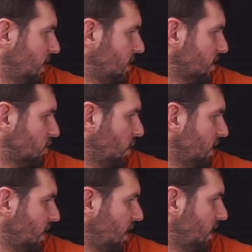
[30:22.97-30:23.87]
You're
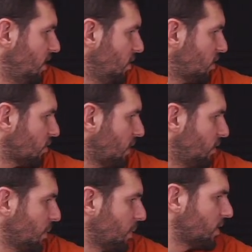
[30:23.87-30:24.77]
enjoying the new
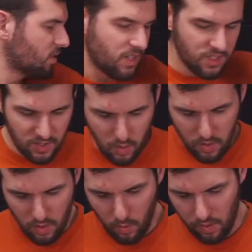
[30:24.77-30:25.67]
Threadripper 32
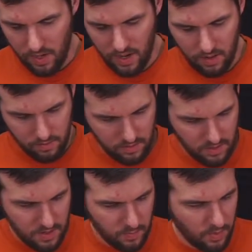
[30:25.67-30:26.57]
core now.
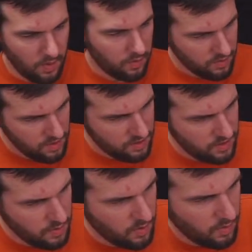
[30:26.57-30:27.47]
Bro,
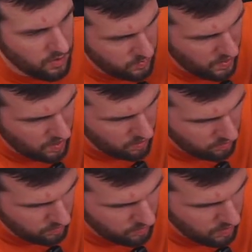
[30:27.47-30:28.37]
32 cores, man.
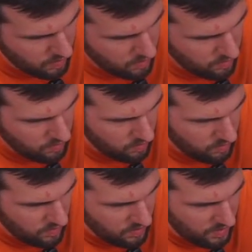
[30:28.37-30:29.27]

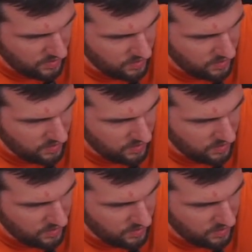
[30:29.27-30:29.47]
That's